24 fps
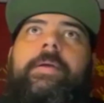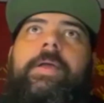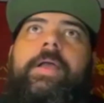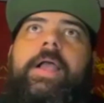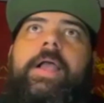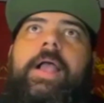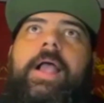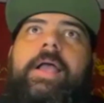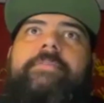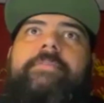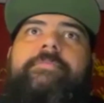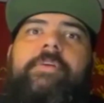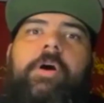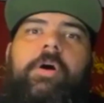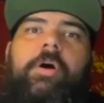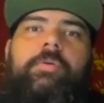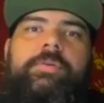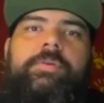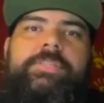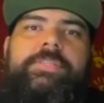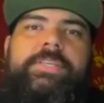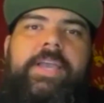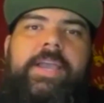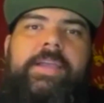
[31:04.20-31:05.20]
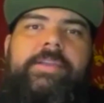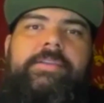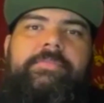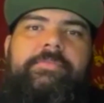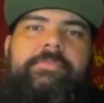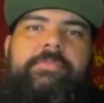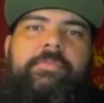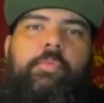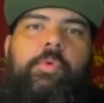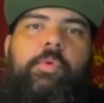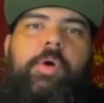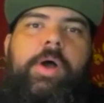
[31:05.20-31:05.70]
I've always kind
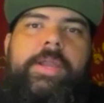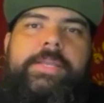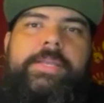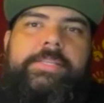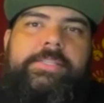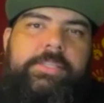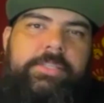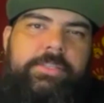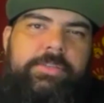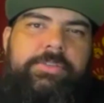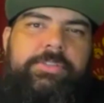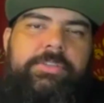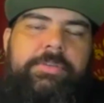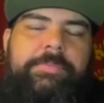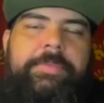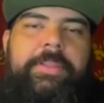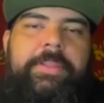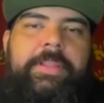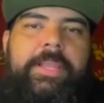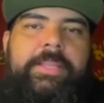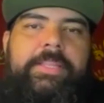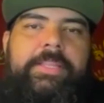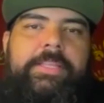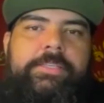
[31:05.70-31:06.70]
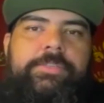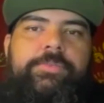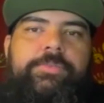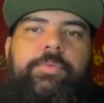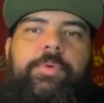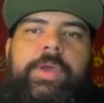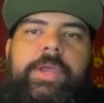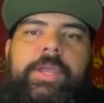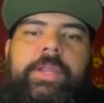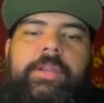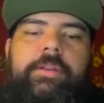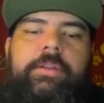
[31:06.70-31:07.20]
of wanted to do something like this
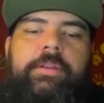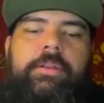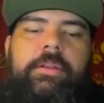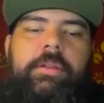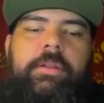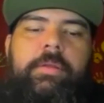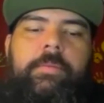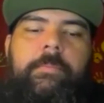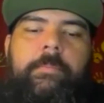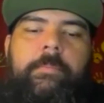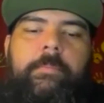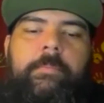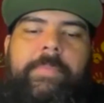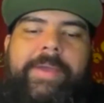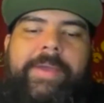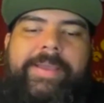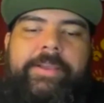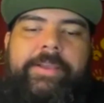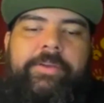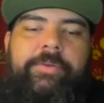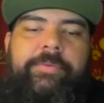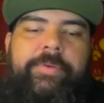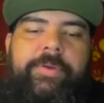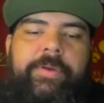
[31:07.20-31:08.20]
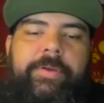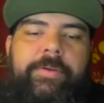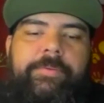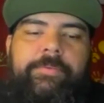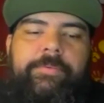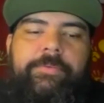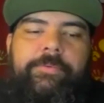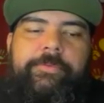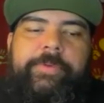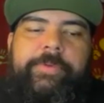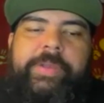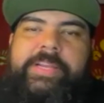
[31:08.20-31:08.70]
when my career
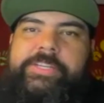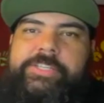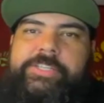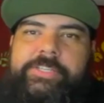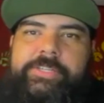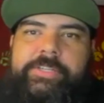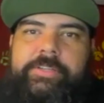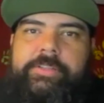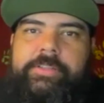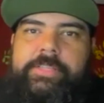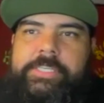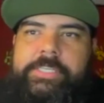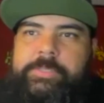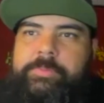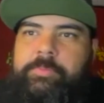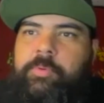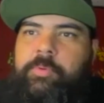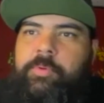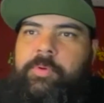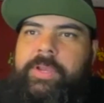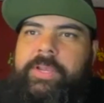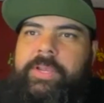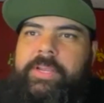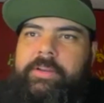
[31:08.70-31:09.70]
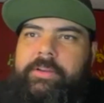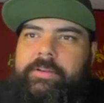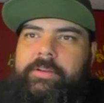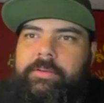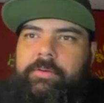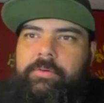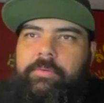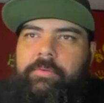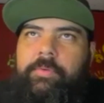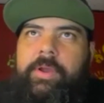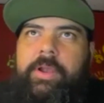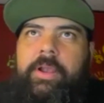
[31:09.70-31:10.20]
reached this point
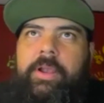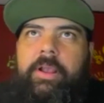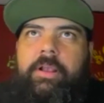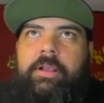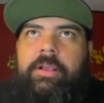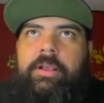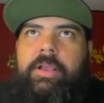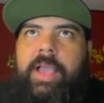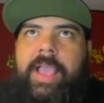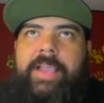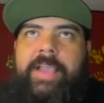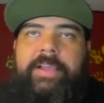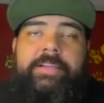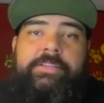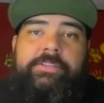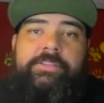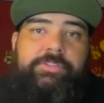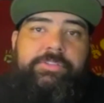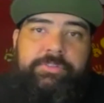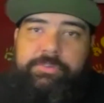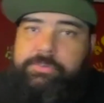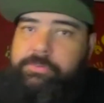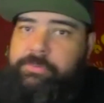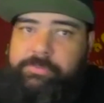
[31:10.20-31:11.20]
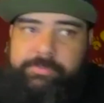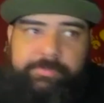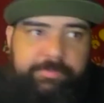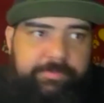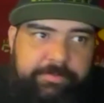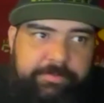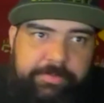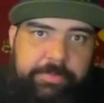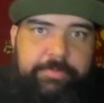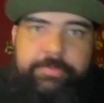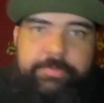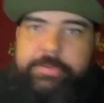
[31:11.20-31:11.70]
where I can do
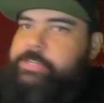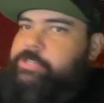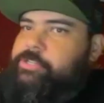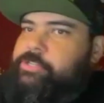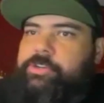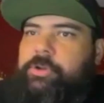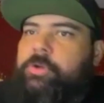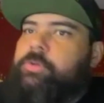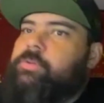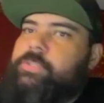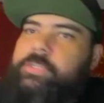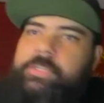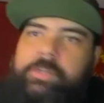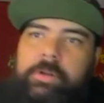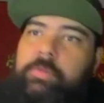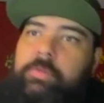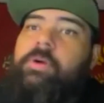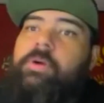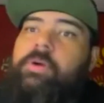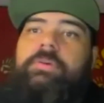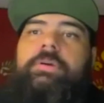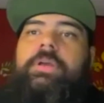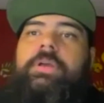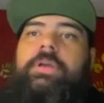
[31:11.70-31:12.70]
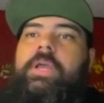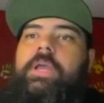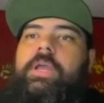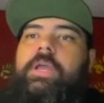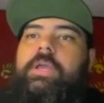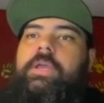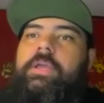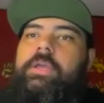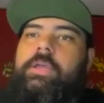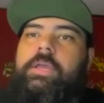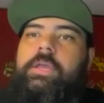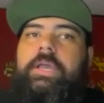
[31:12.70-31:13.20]
3 shows in a row,
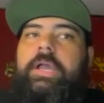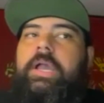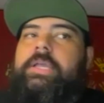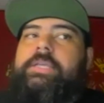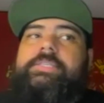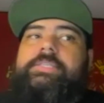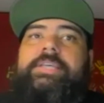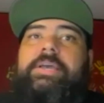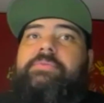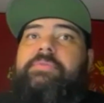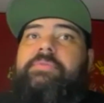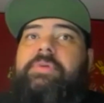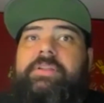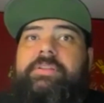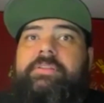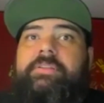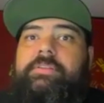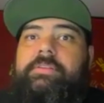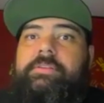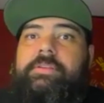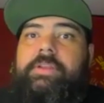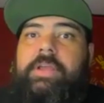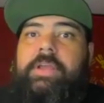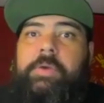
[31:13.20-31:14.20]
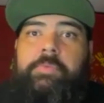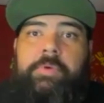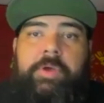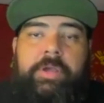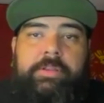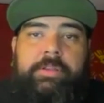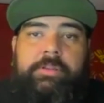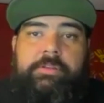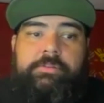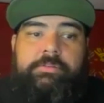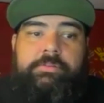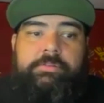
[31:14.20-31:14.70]
is I want
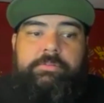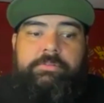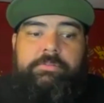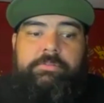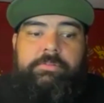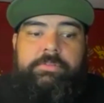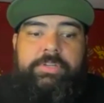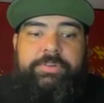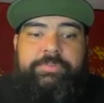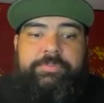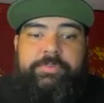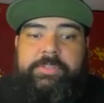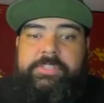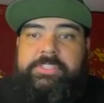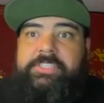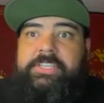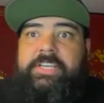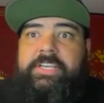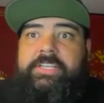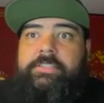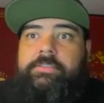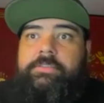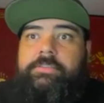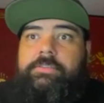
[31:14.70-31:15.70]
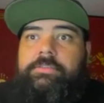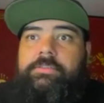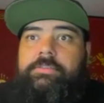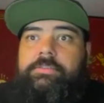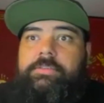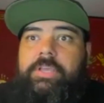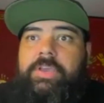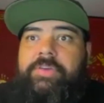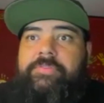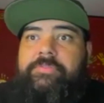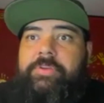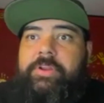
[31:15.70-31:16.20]
different sets
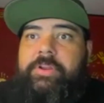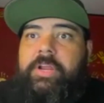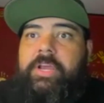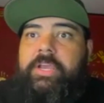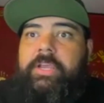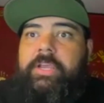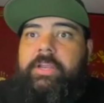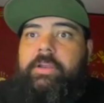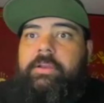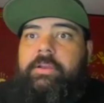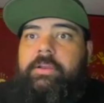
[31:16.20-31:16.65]
every night.